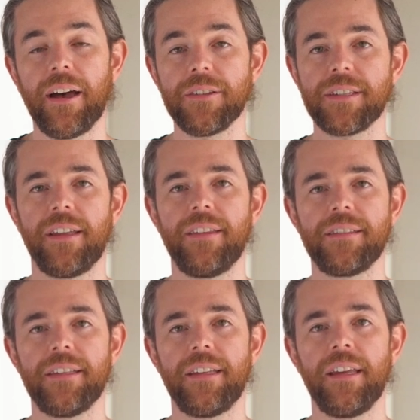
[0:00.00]
outside the
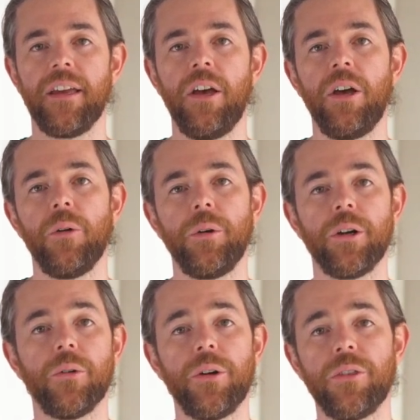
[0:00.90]
city. When
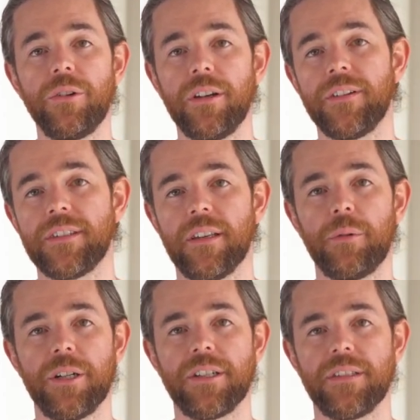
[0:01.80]
you're going through different
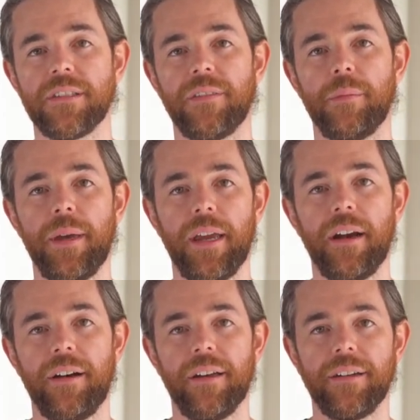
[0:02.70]
subregions of the Bay
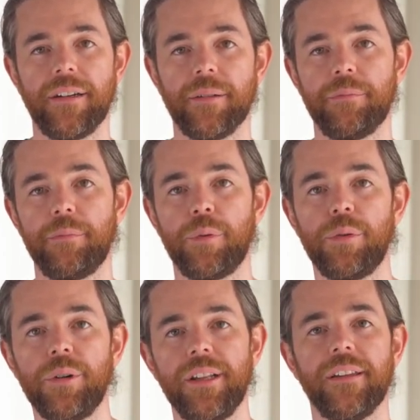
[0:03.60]
Area, you're
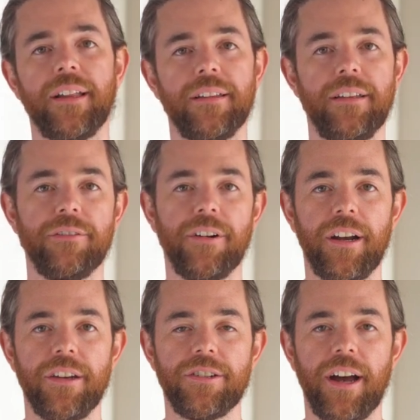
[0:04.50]
pretty likely to run
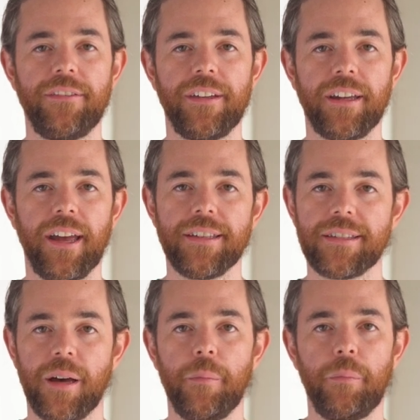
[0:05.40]
into traffic at
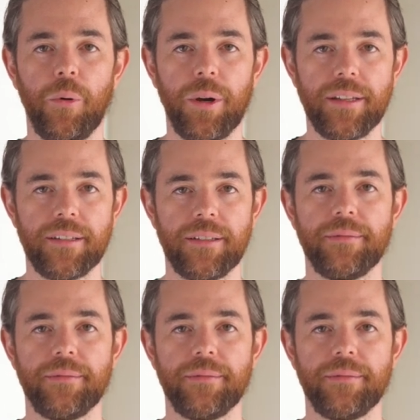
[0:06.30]
some point.